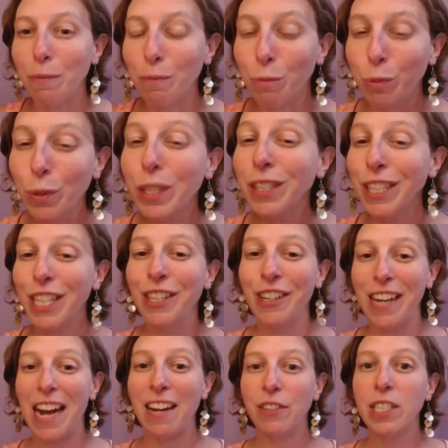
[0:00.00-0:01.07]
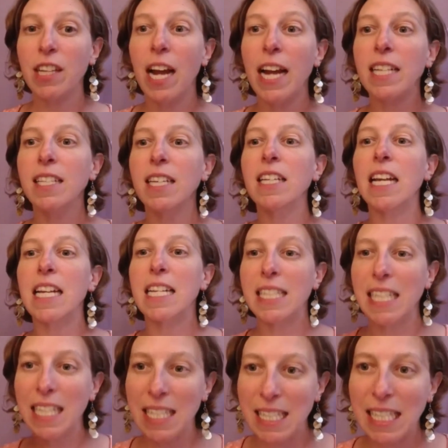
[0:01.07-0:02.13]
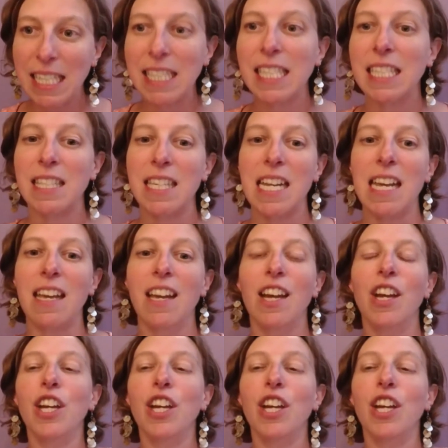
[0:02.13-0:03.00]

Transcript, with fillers: really good advertising is consistency.